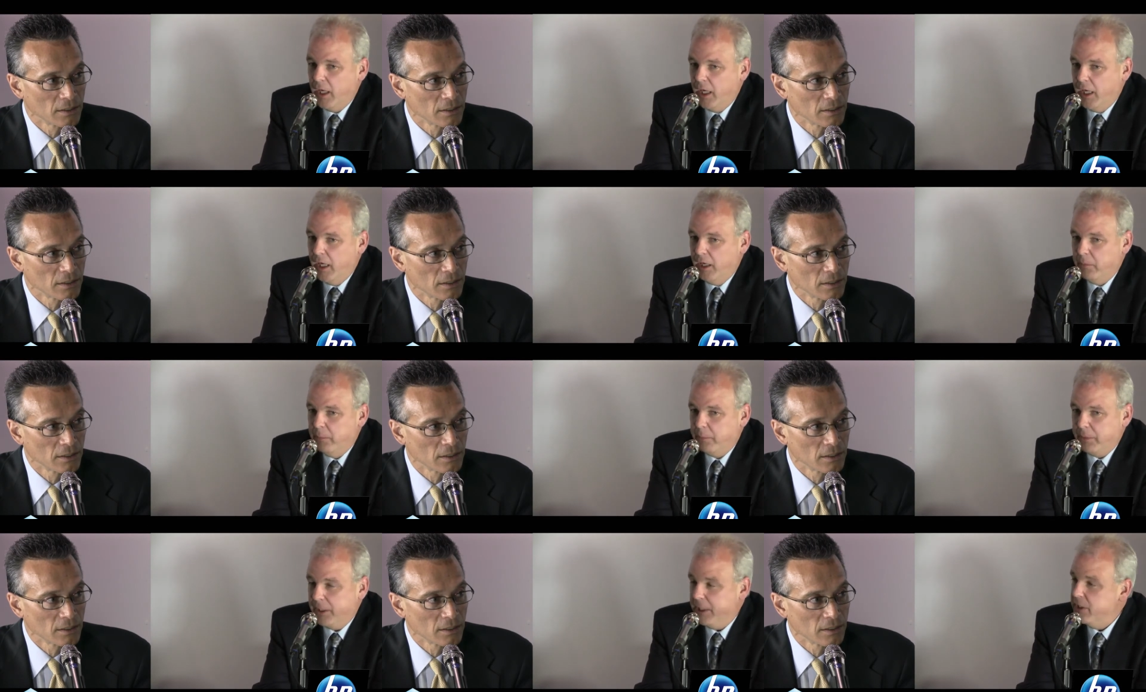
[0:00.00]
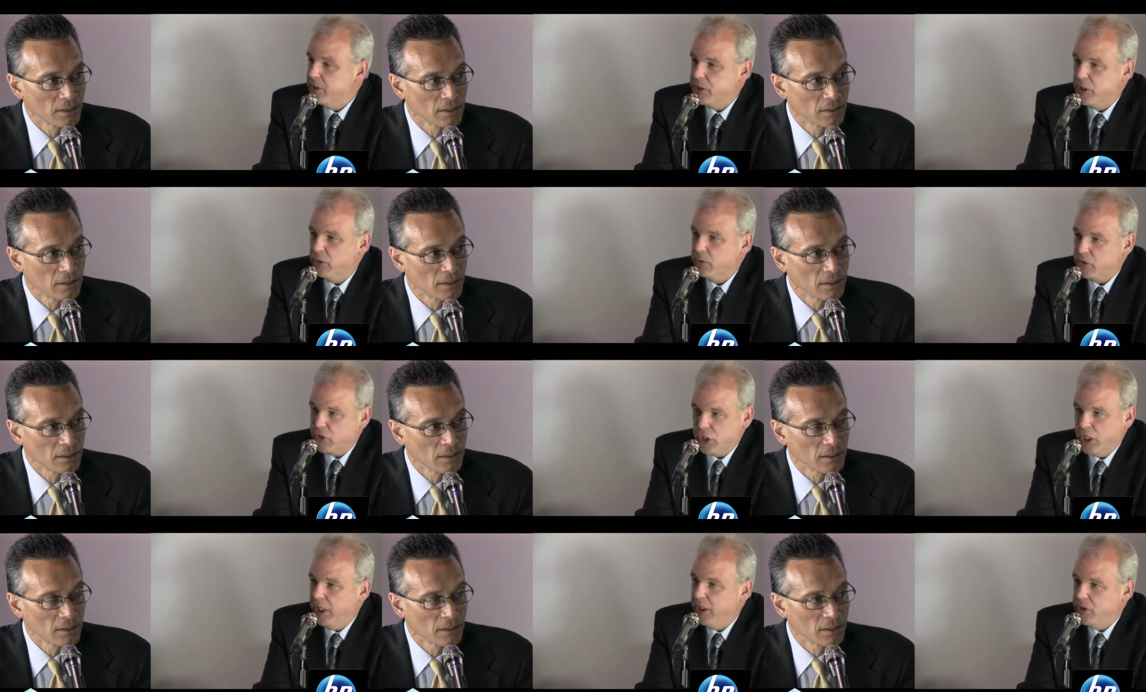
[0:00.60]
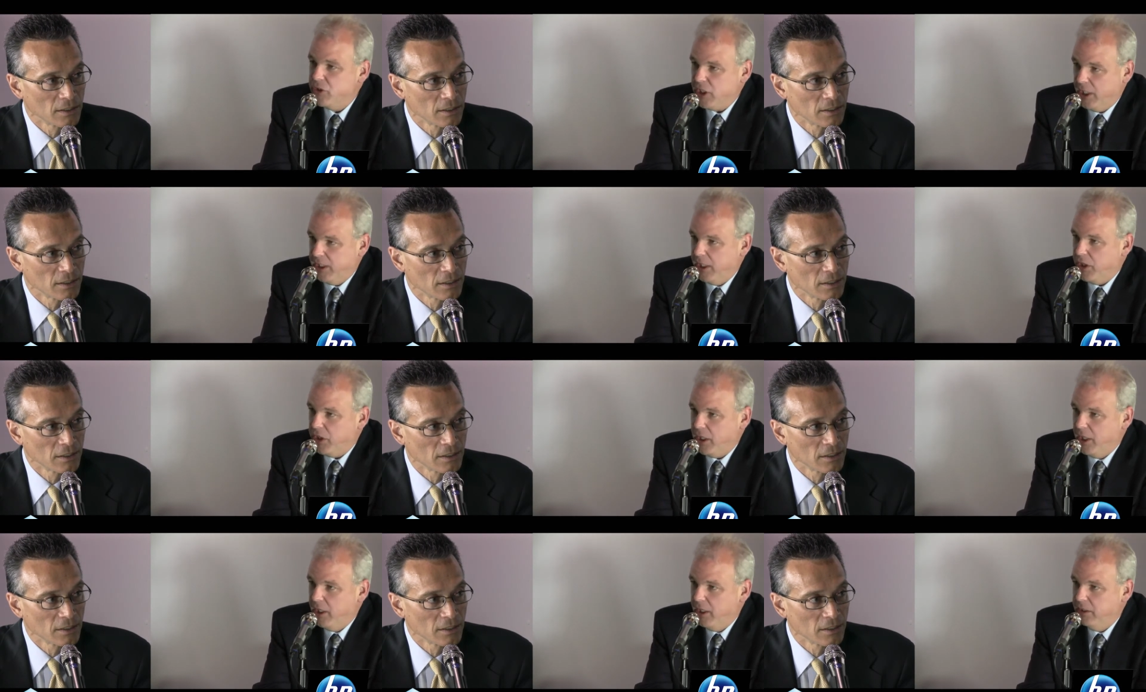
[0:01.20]
Speaker 1: Uh, please don't change
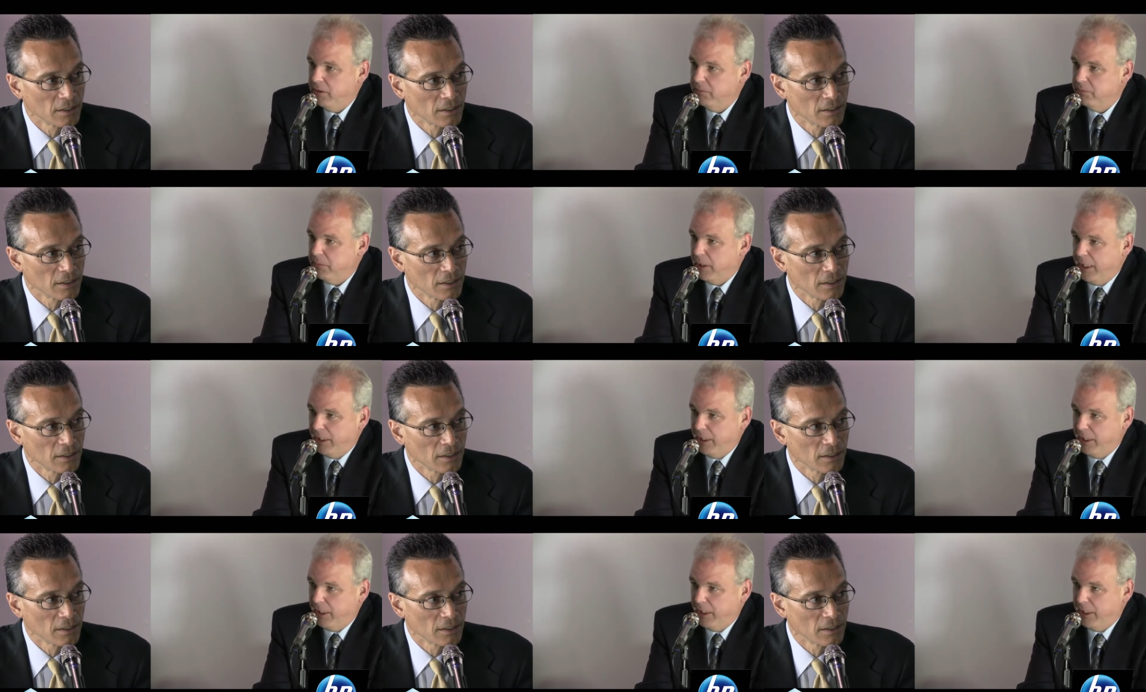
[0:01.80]
anything.